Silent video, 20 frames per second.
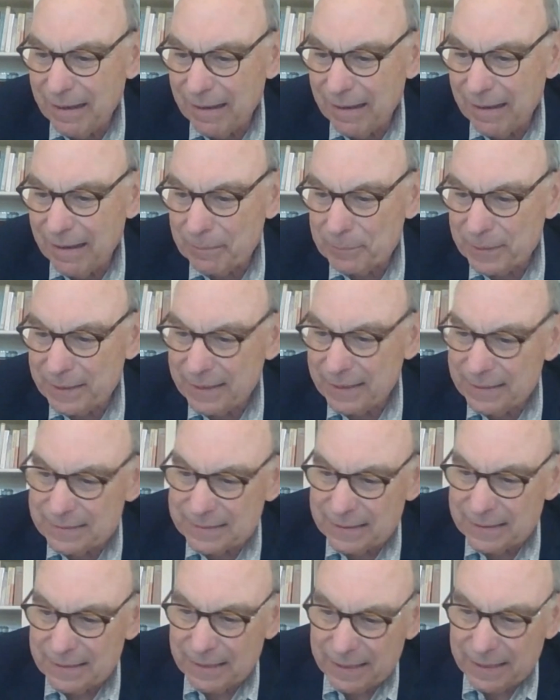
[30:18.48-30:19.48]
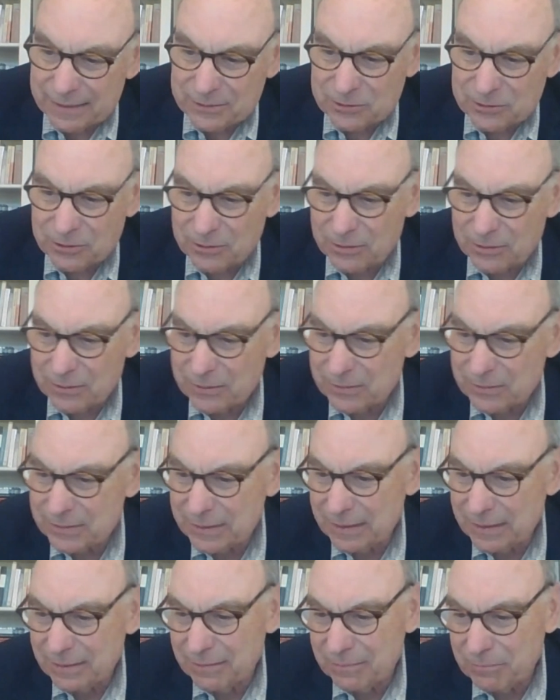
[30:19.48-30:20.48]
Mackenzie lectures
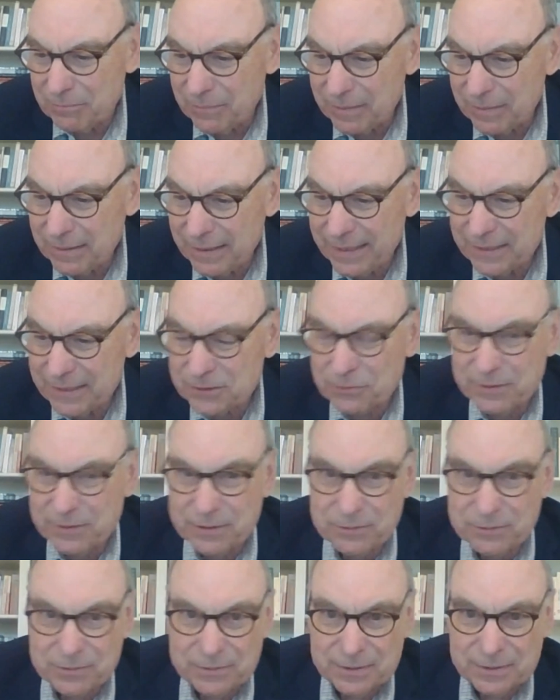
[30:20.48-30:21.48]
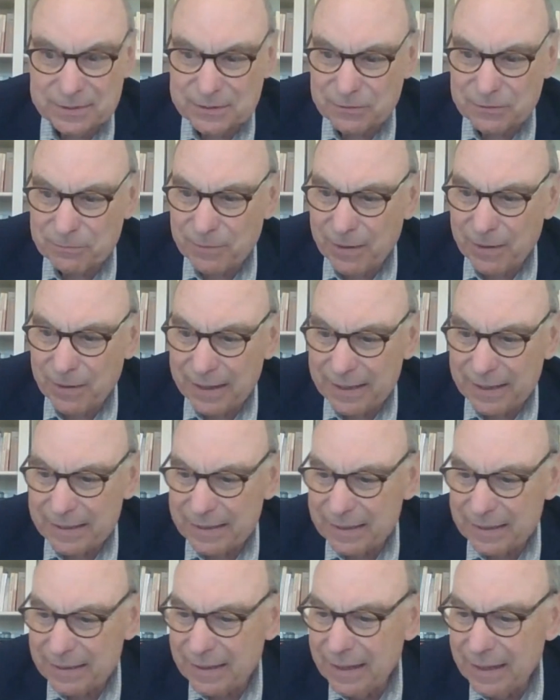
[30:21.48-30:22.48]
and class reunions of
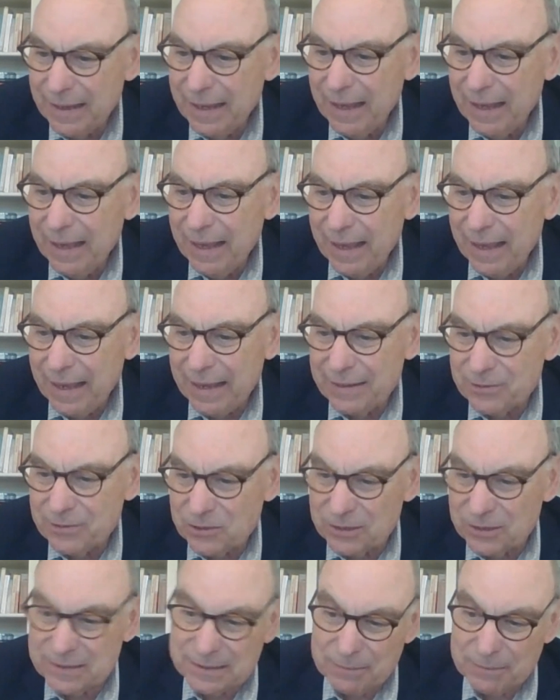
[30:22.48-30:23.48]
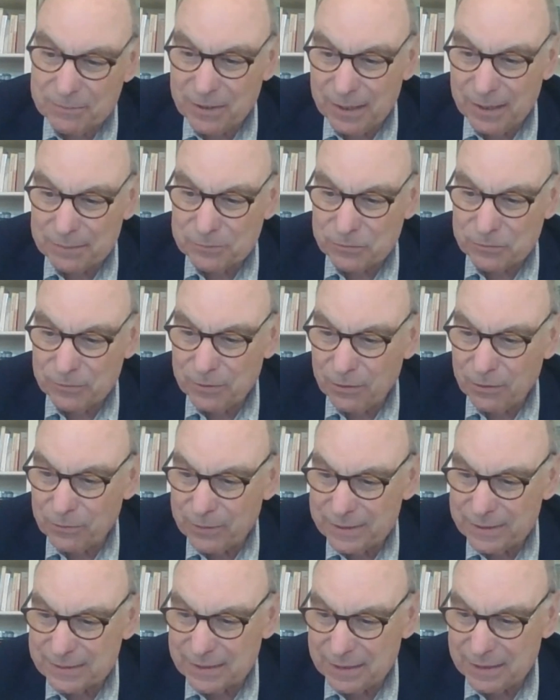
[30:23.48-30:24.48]
mine, and just sometimes for no
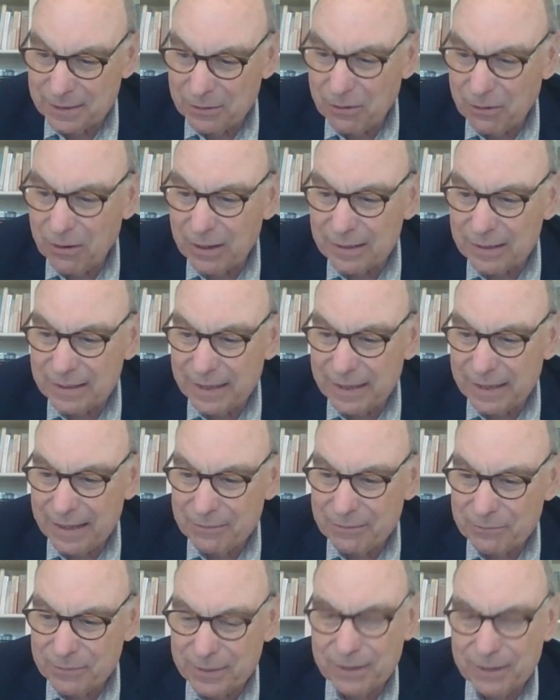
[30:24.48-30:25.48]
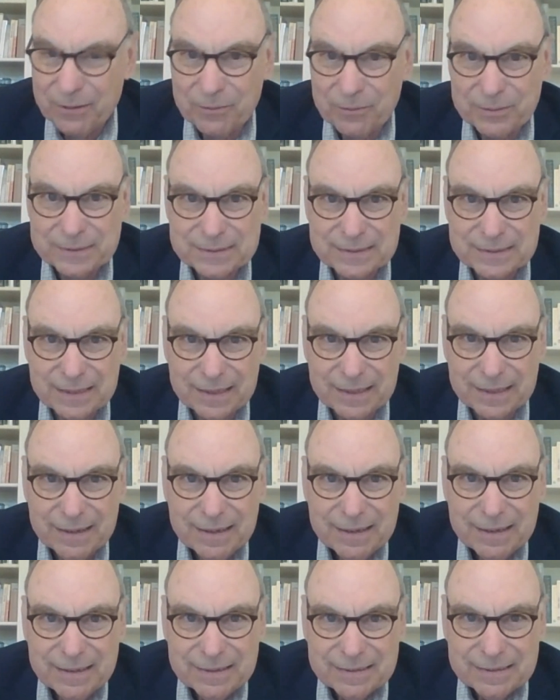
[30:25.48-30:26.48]
reason at all. And we'd always
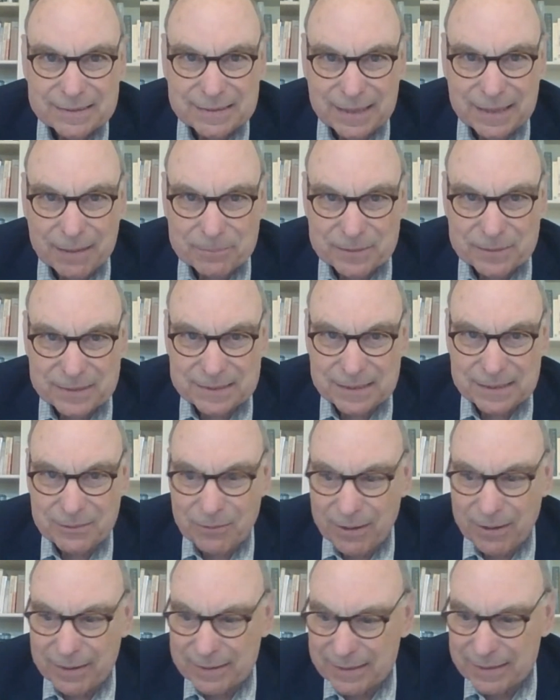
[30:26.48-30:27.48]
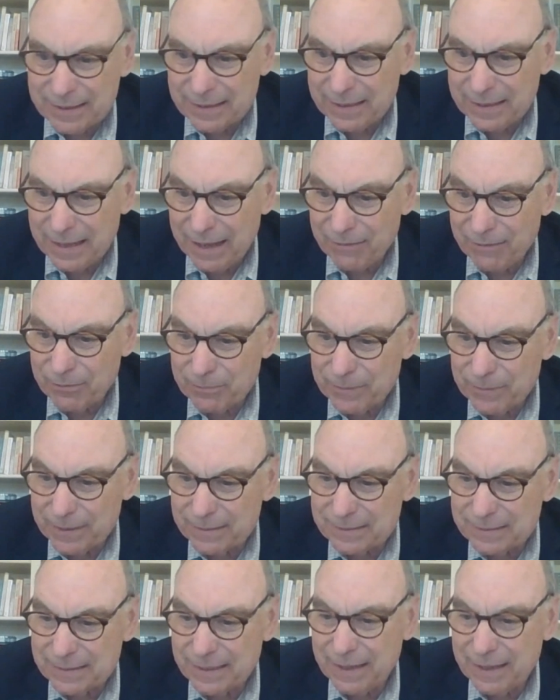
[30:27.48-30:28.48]
stop to see Ron and Kit and have a
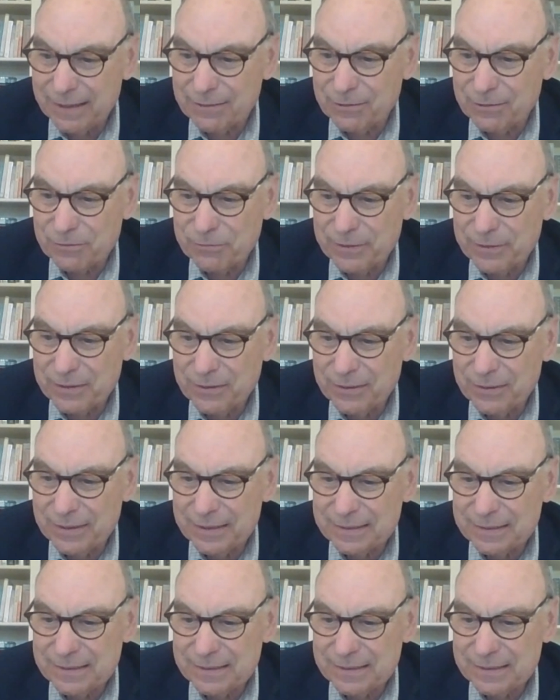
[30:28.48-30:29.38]
meal together if we could.